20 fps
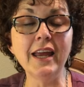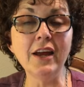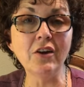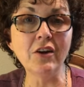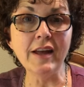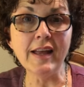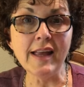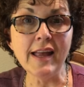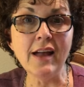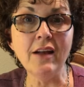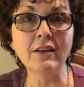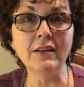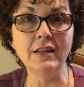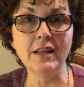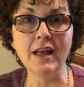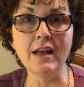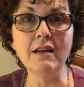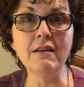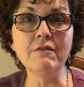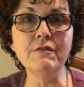carrying out
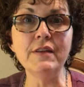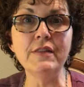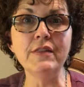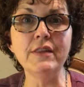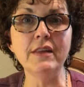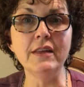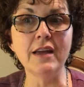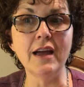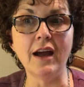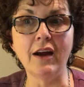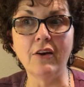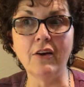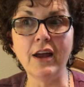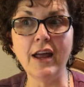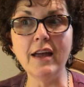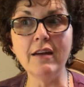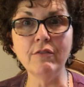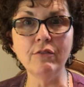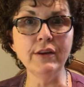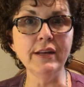love in our
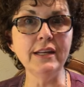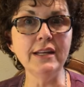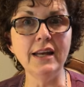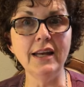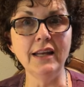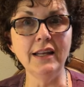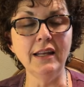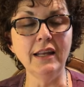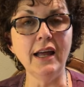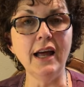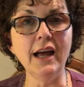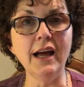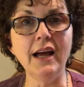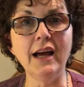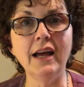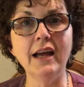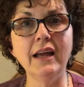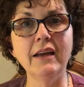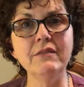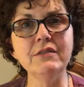everyday
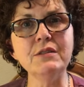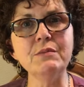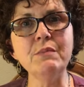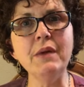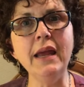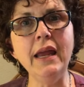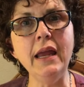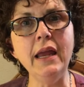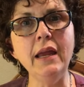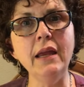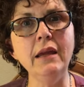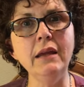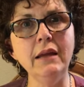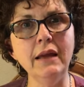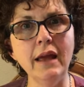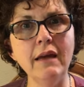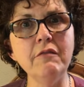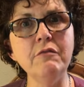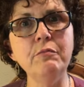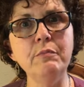lives may
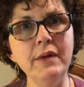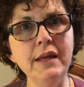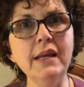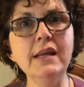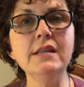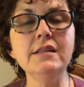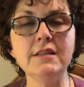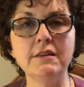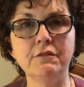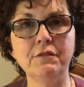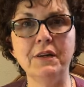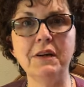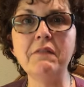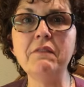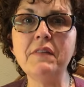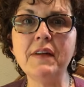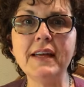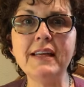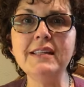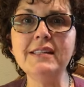have many different
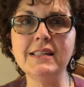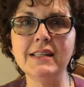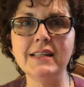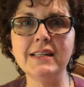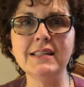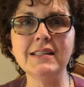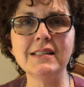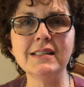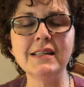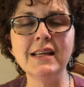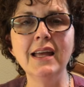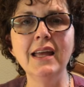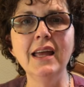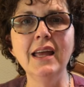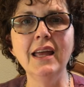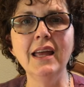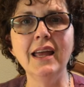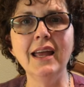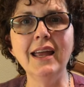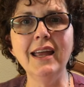faces.
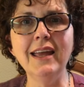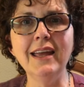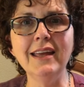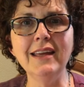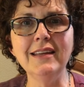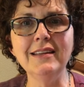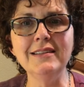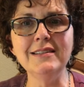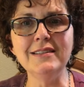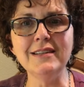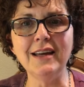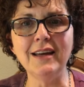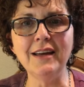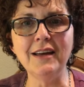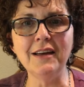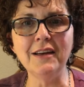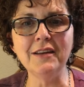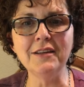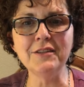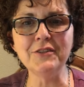And
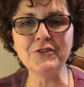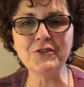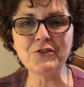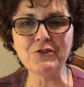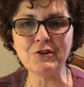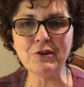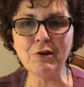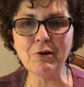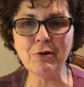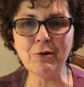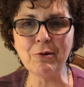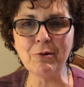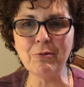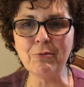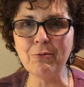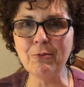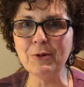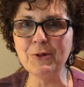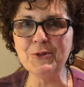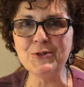uh, so
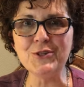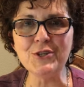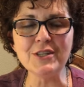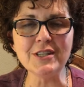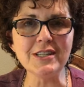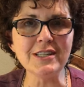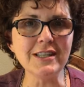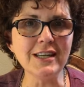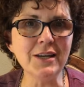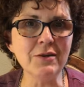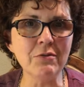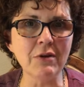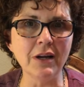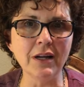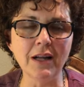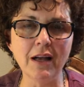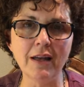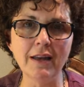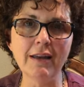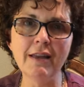we'll just see what
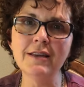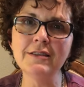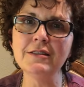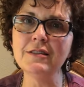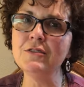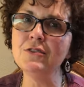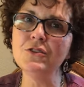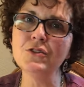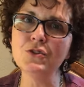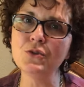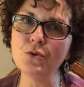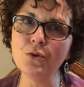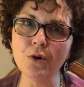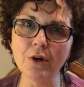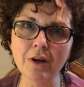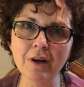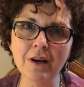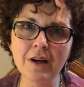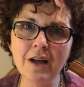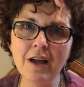God has in
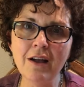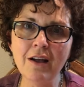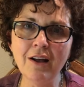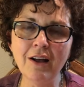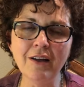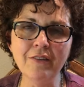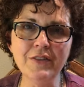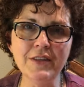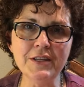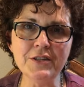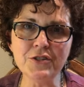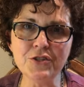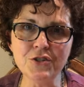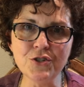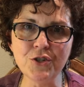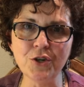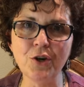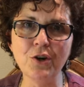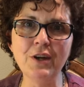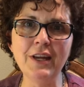store on this
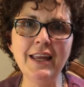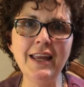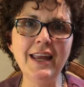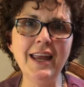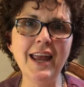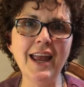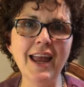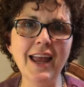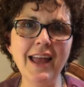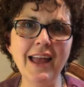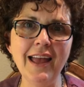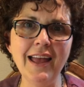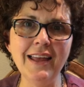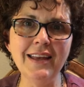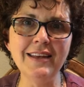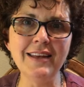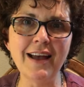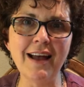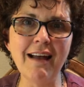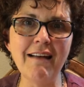journey.
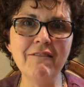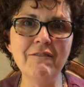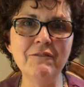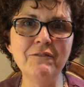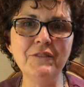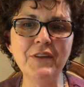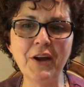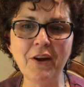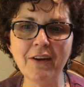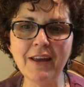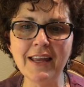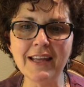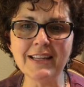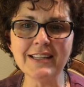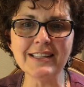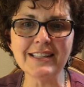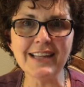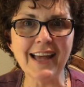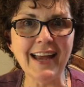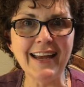And I'm very
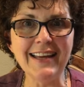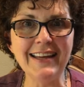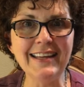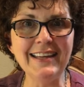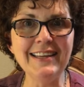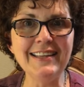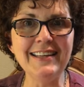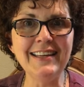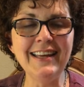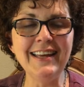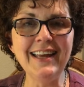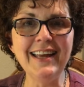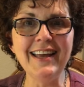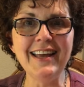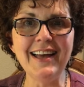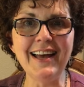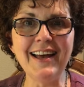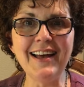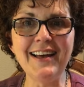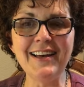excited
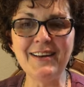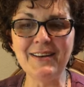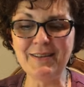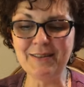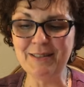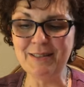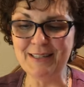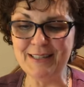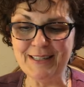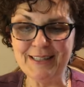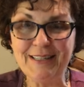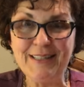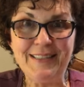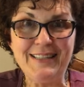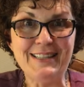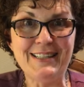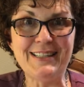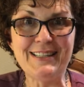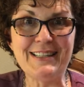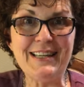uh, to
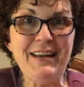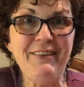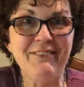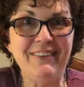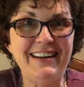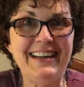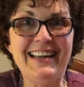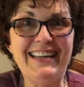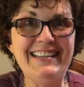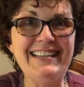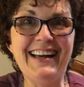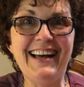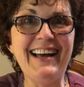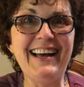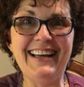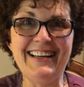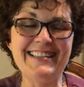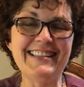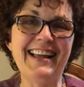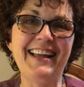to see what he
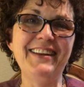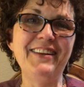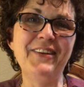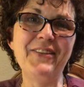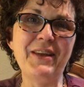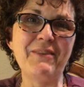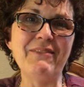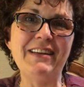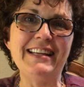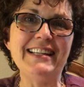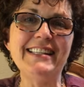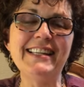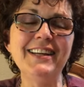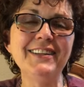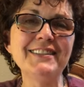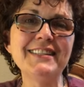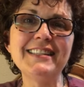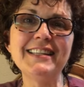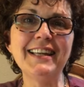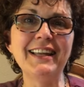does. I know that may
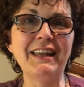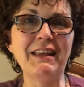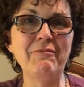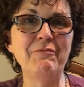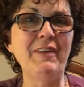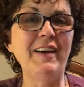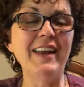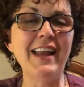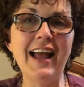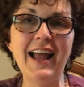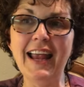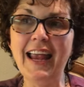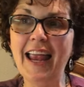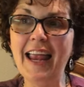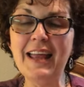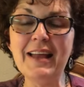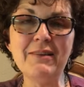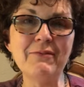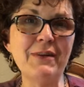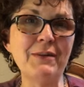sound silly, but I
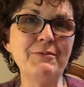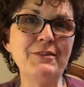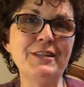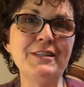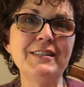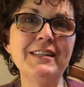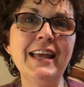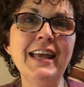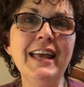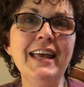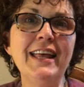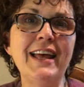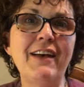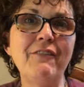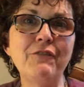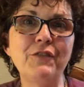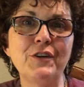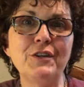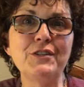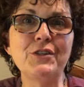am. I'm just
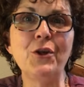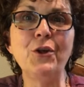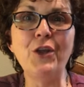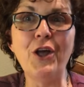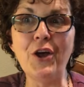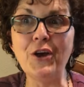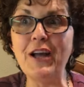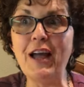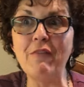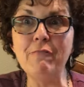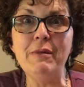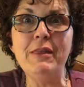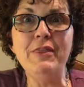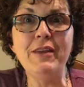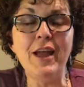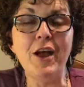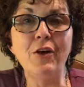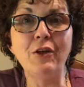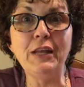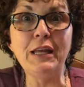for so long I've been
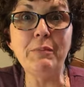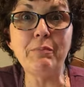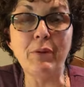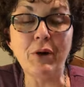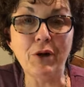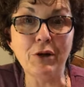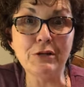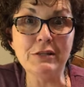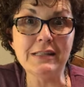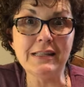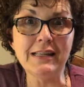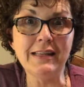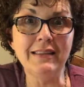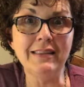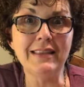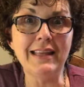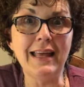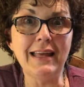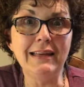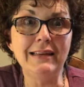the only
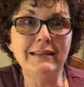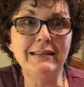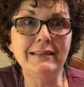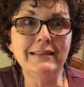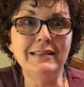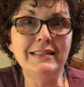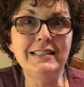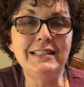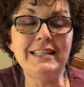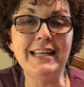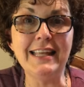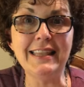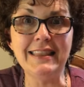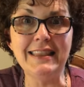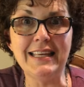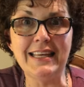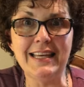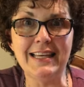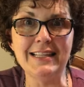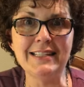person that did
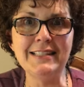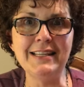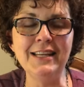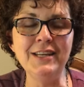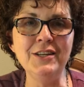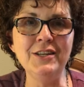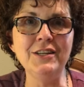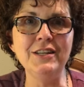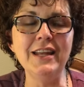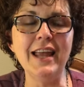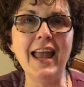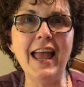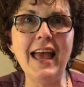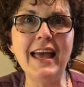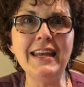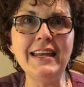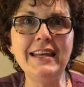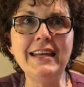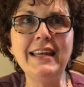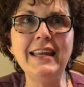this and
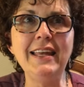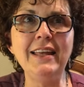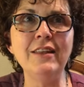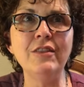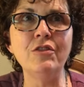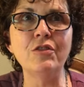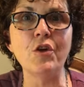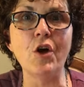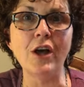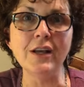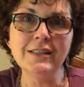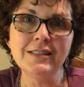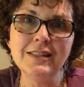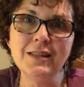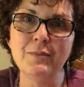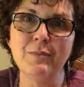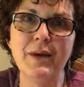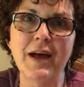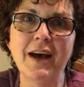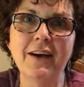had any thoughts
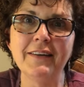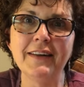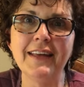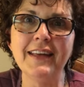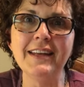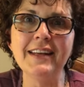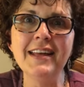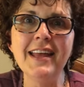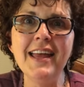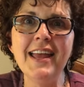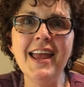about it.